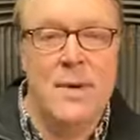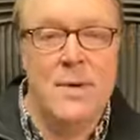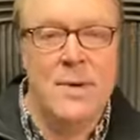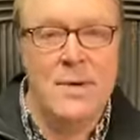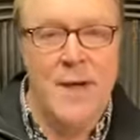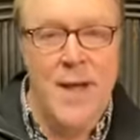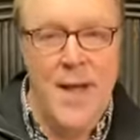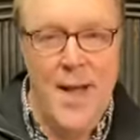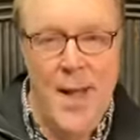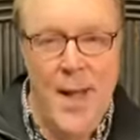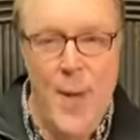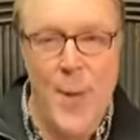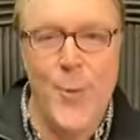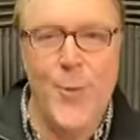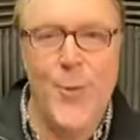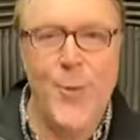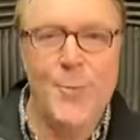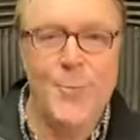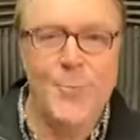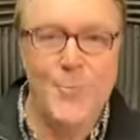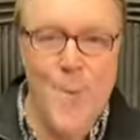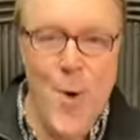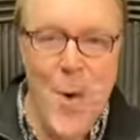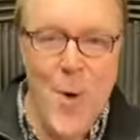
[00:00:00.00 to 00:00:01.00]
Health
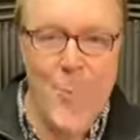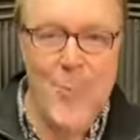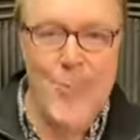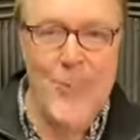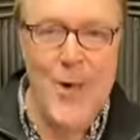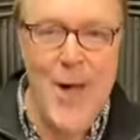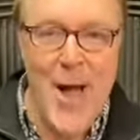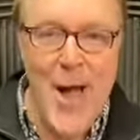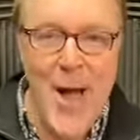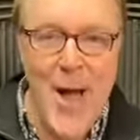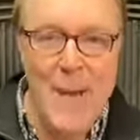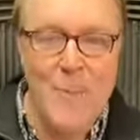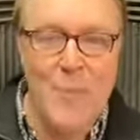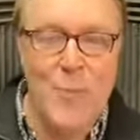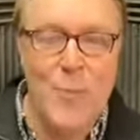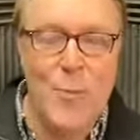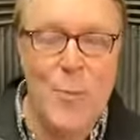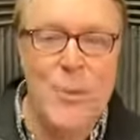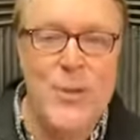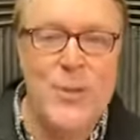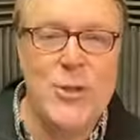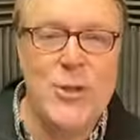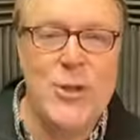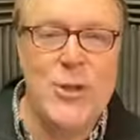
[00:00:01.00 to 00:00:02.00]
mobile app,
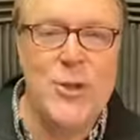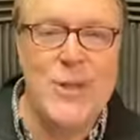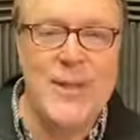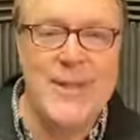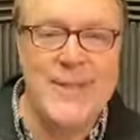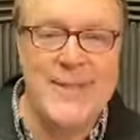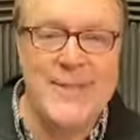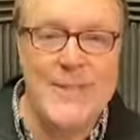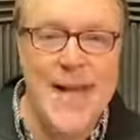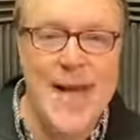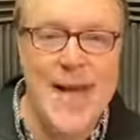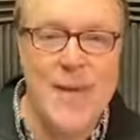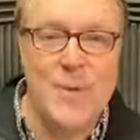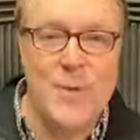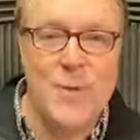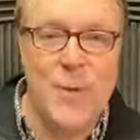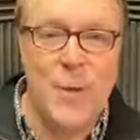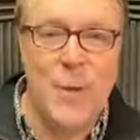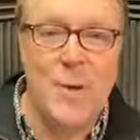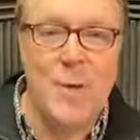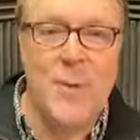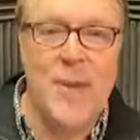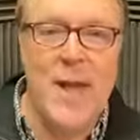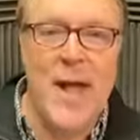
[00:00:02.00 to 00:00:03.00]
which you can
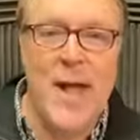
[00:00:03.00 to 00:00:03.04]
download